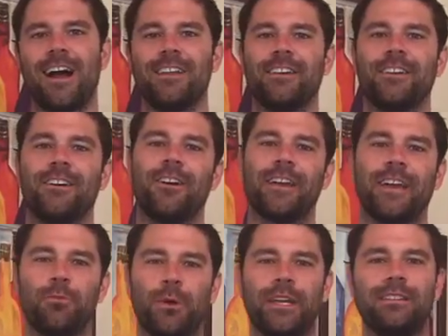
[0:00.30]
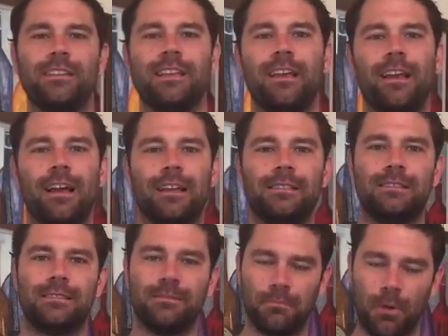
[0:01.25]
Hi there, okay, weekly
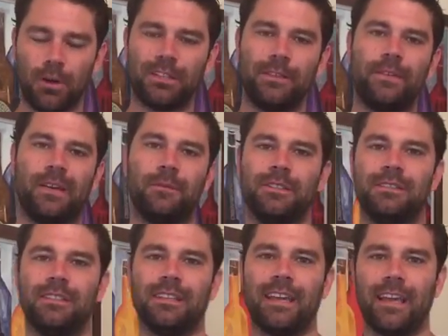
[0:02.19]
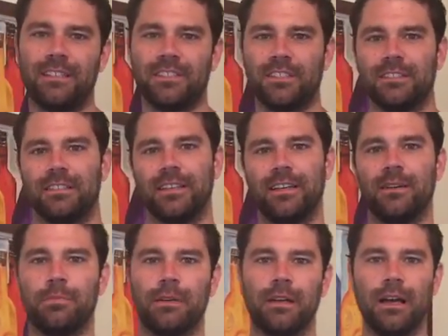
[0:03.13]
multifamily syndication
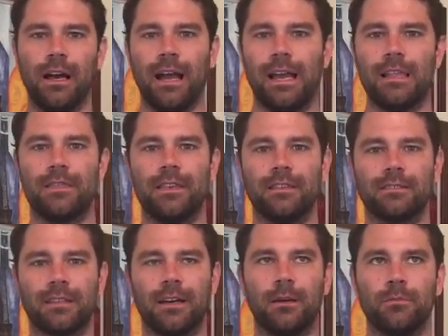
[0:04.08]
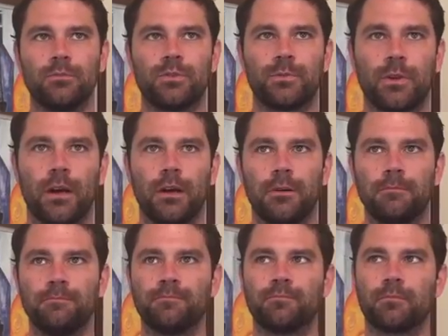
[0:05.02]
tip, and this comes
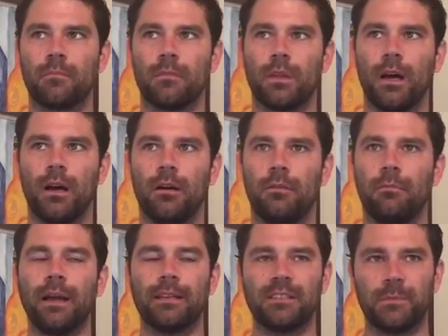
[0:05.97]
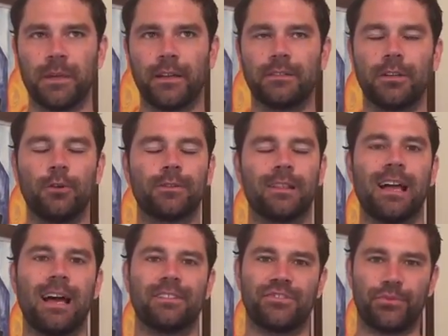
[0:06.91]
from uh, my experience over the
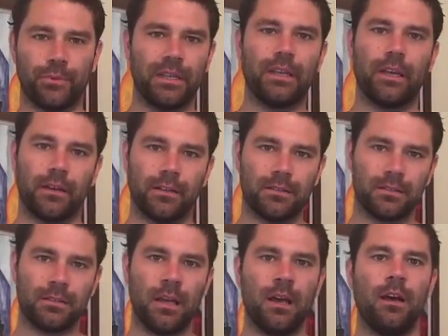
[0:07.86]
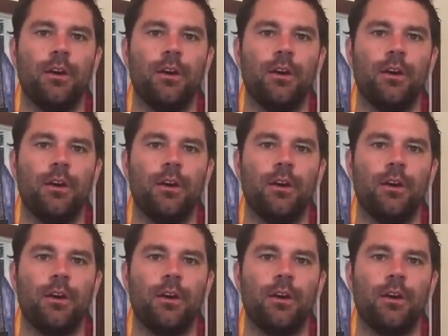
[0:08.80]
last three years.